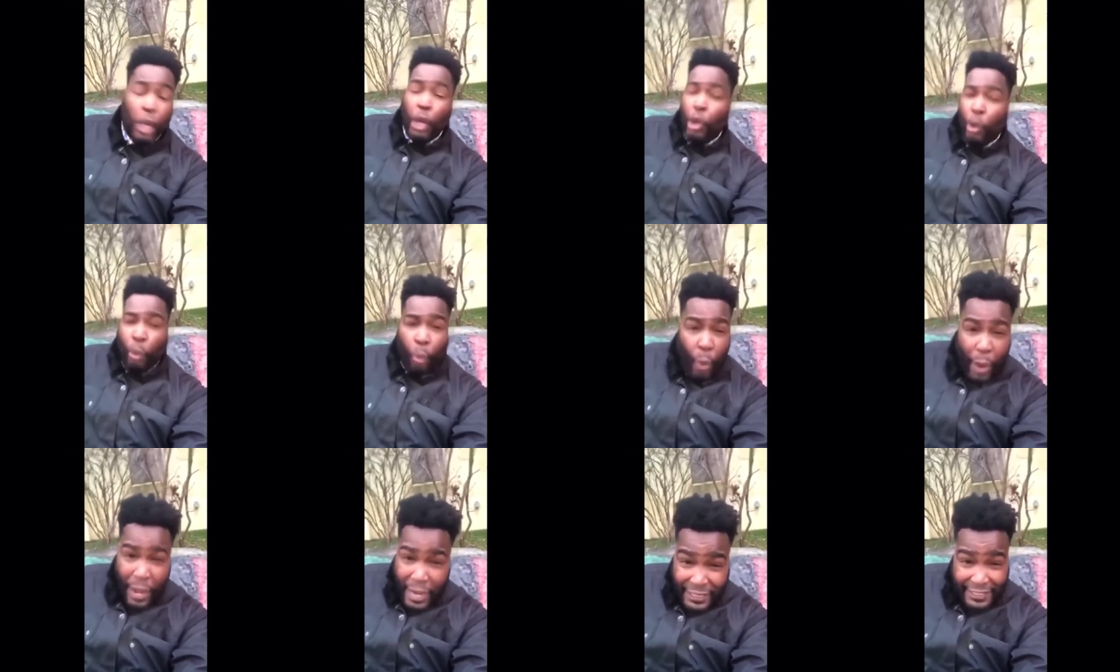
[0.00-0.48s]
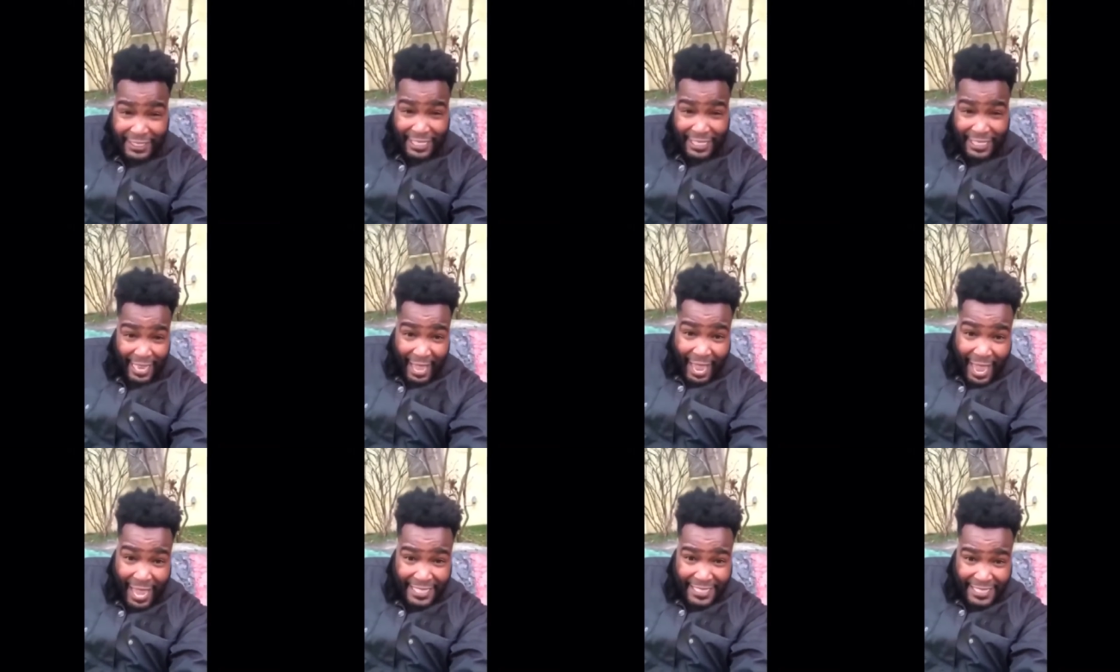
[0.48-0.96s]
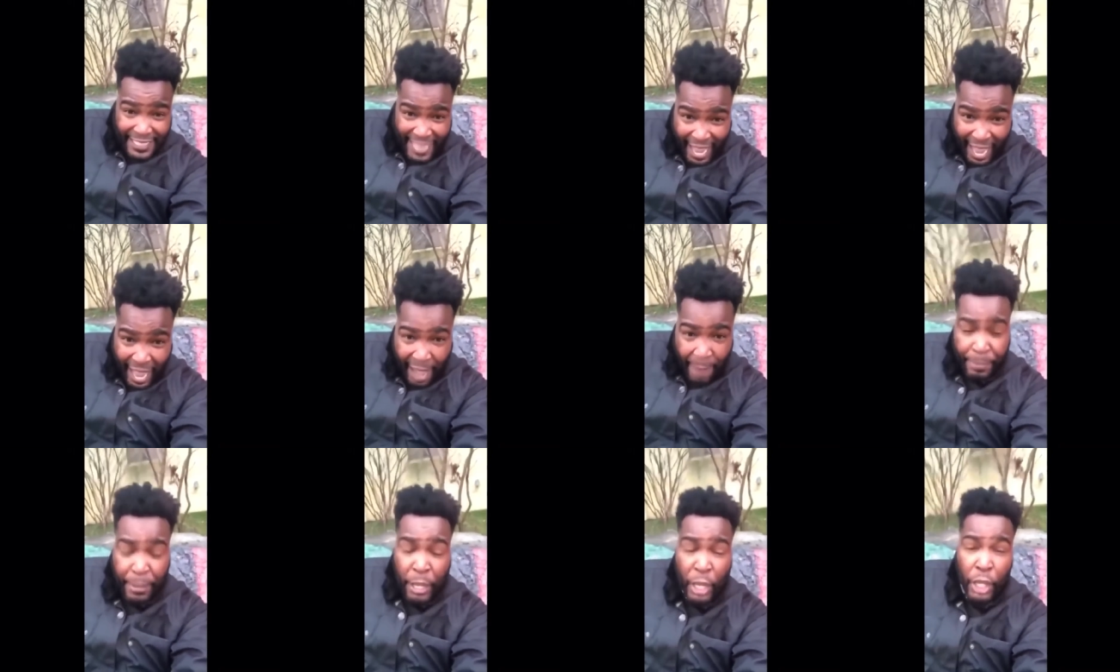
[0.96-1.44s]
When is the last
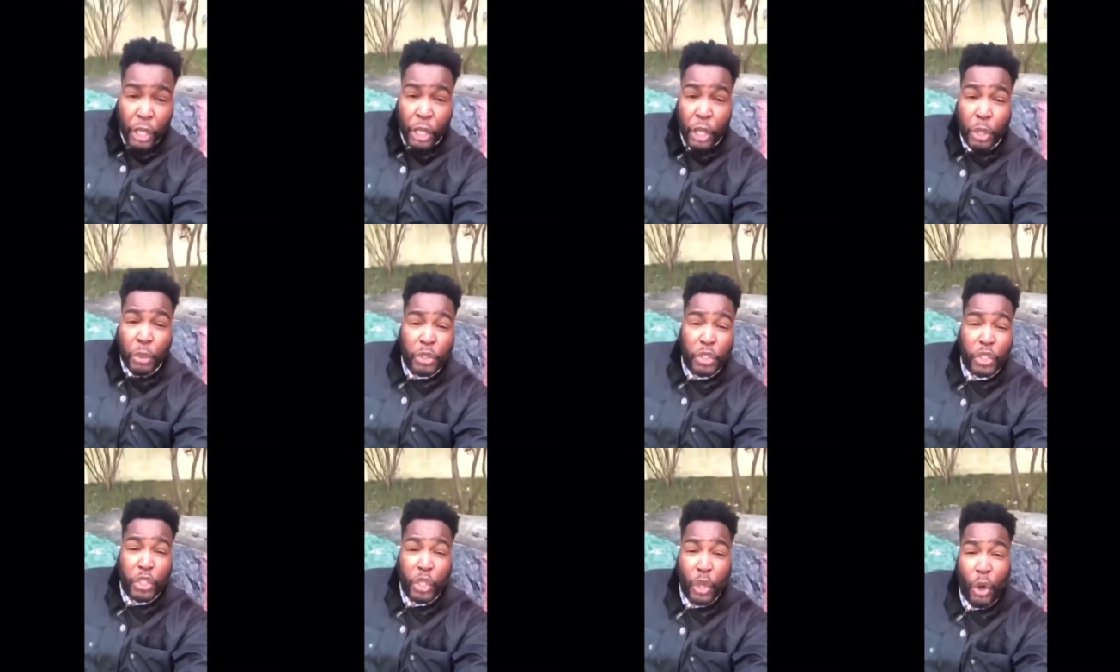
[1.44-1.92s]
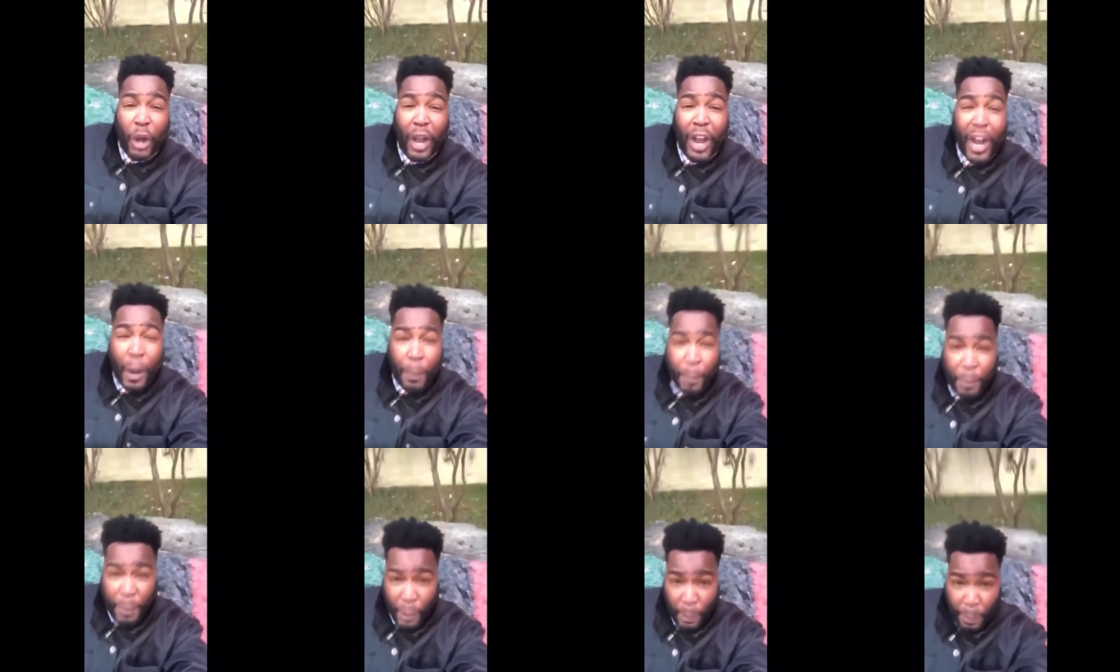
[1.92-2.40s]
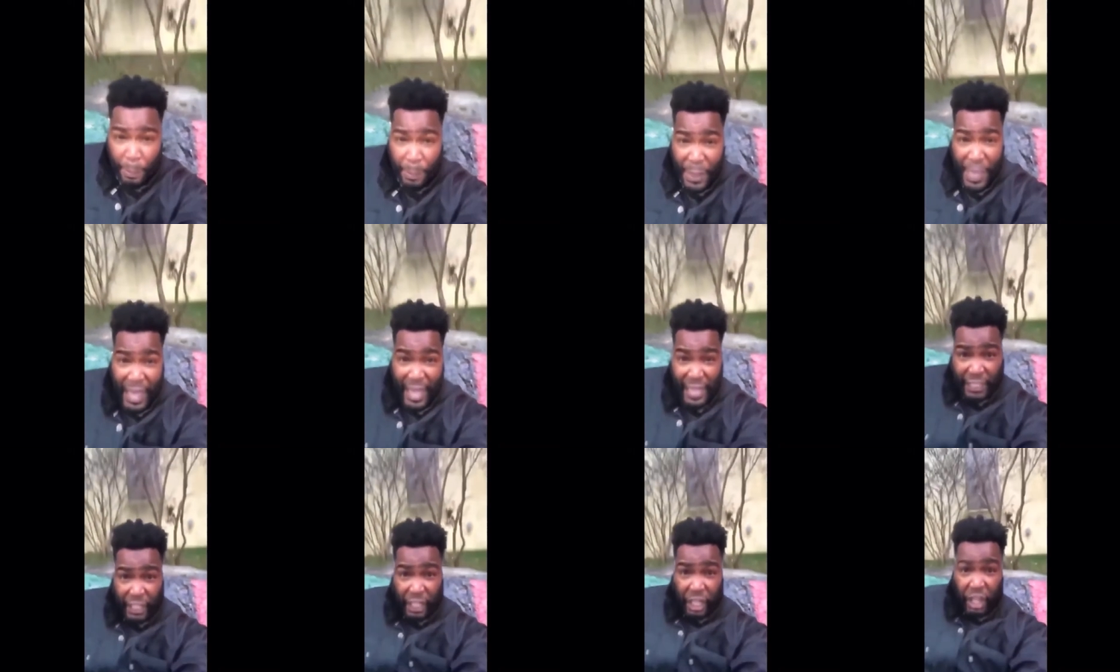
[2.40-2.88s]
time you saw a
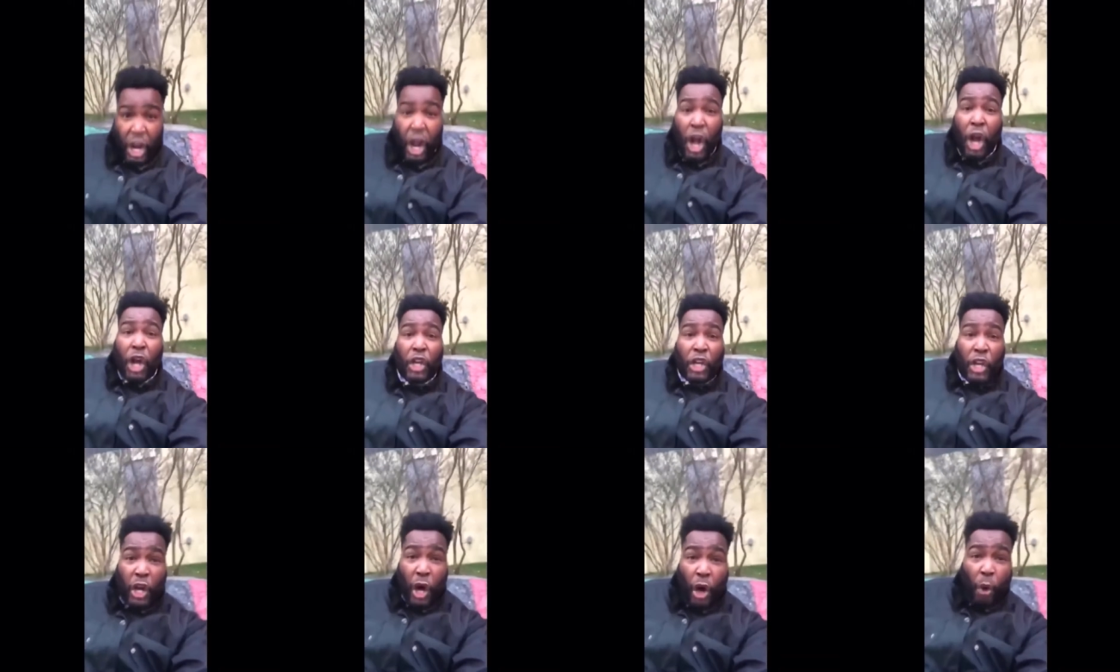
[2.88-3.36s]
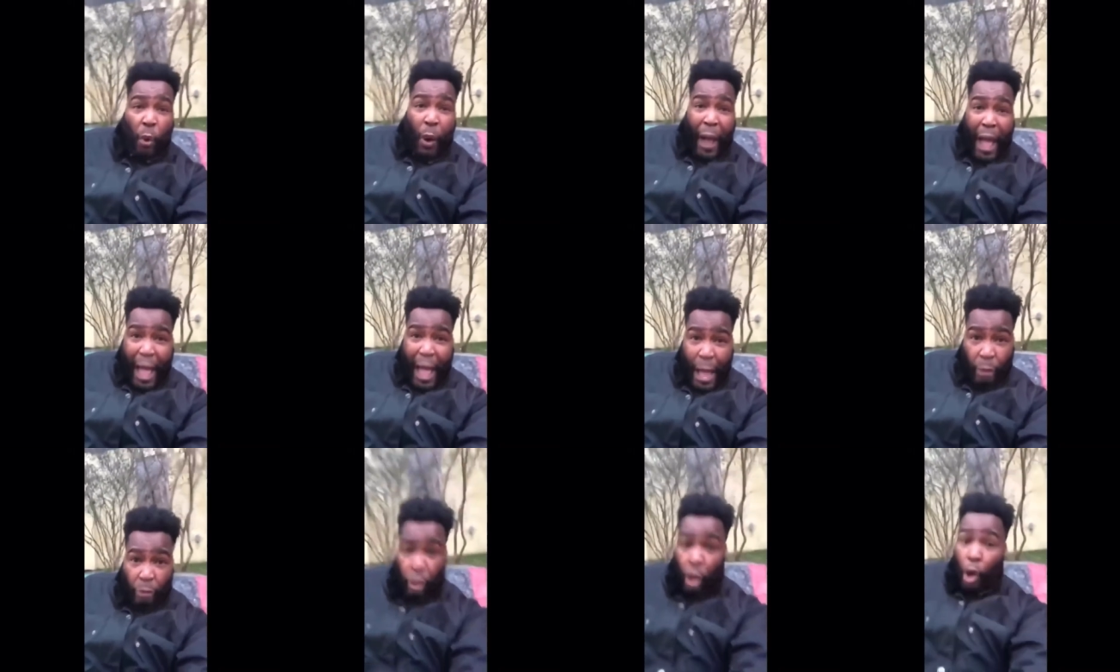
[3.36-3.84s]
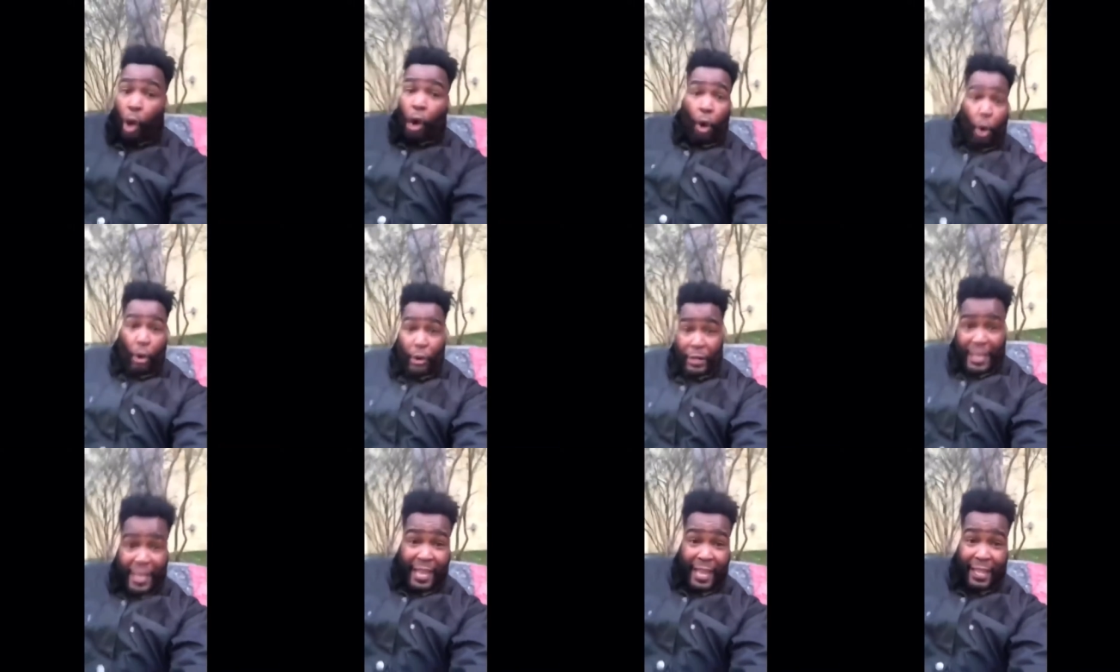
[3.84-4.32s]
propeller go out
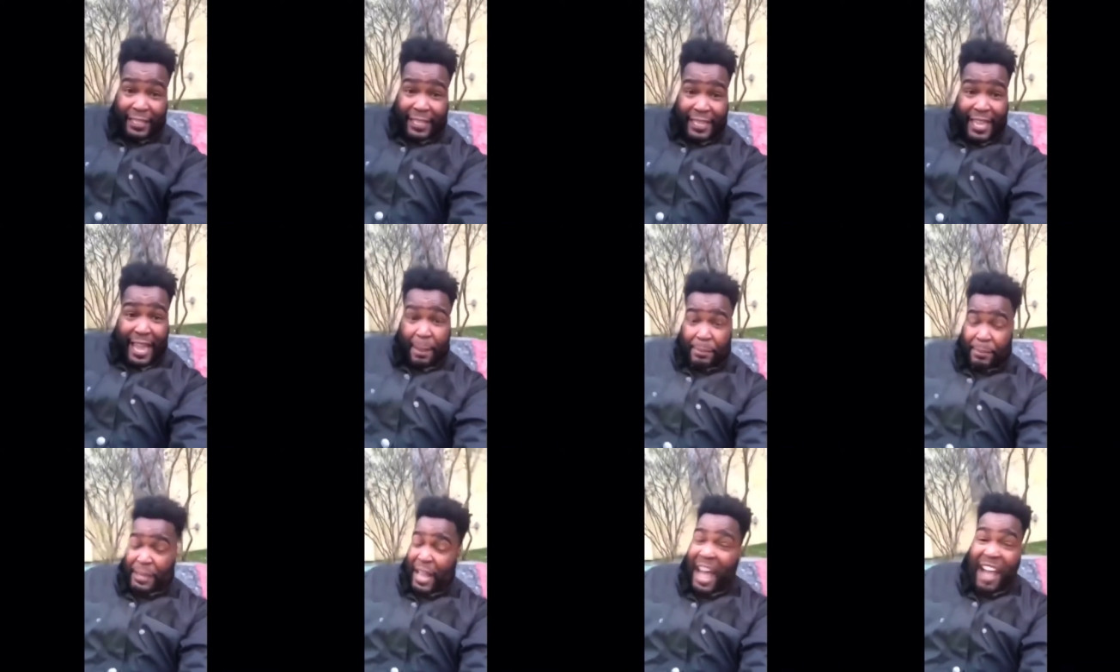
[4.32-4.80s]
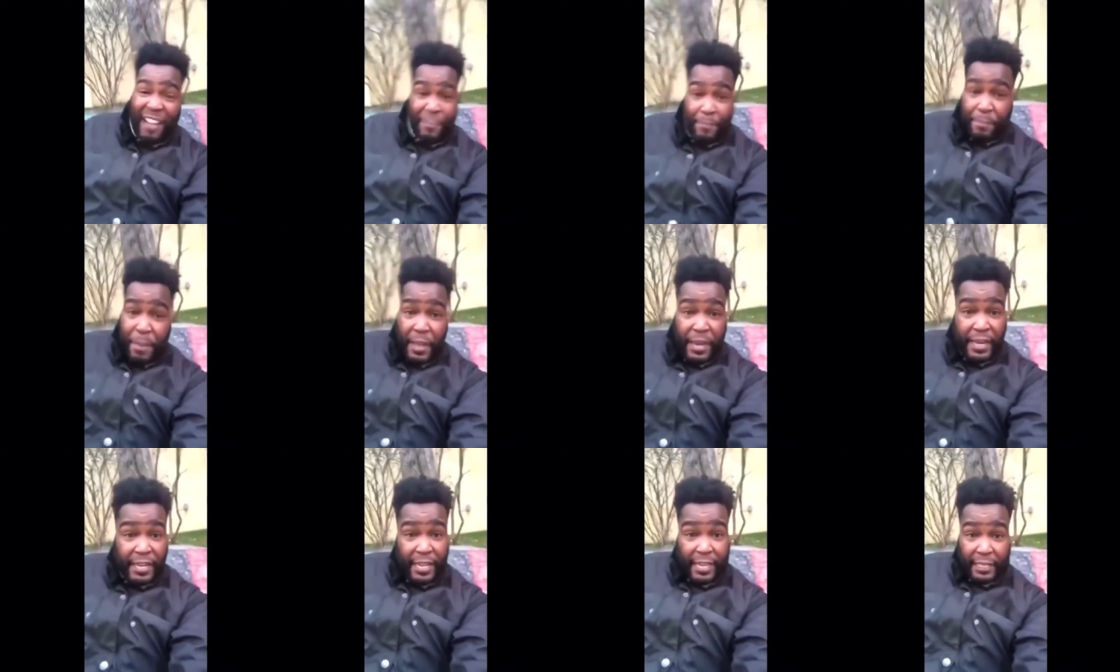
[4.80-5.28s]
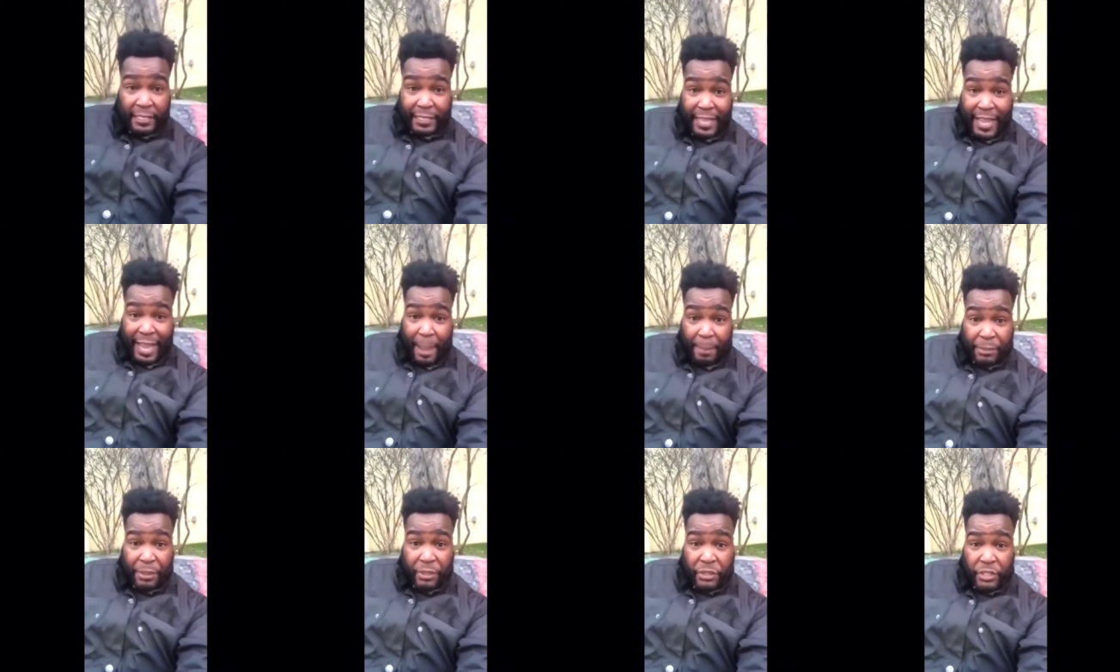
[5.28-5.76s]
on a helicopter? I've been in
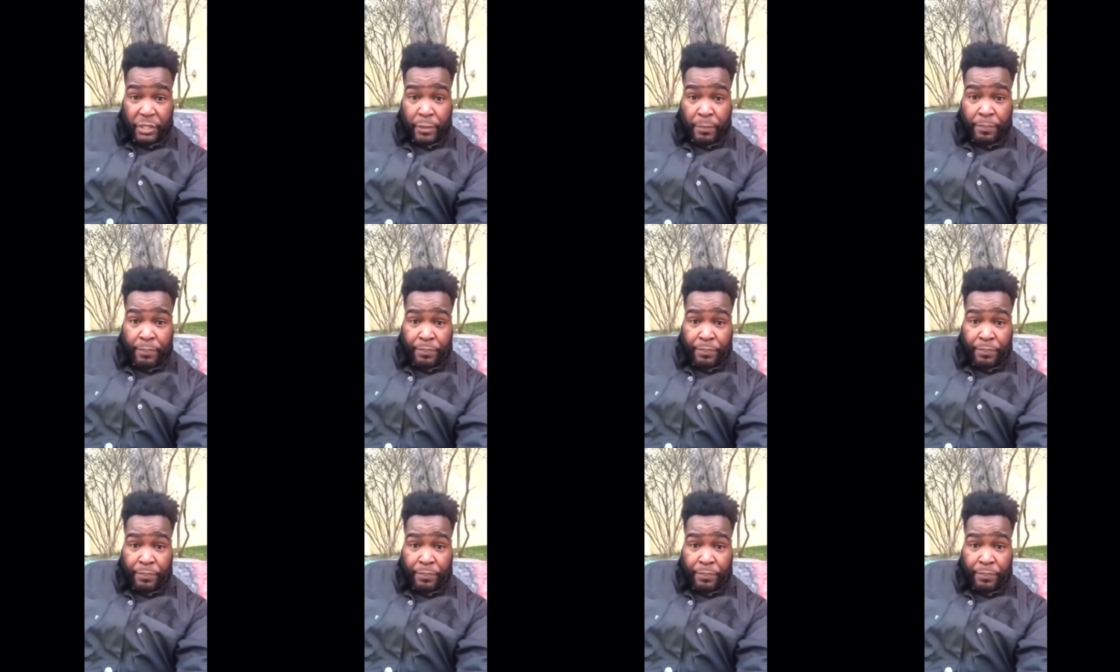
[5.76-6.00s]
helicopters.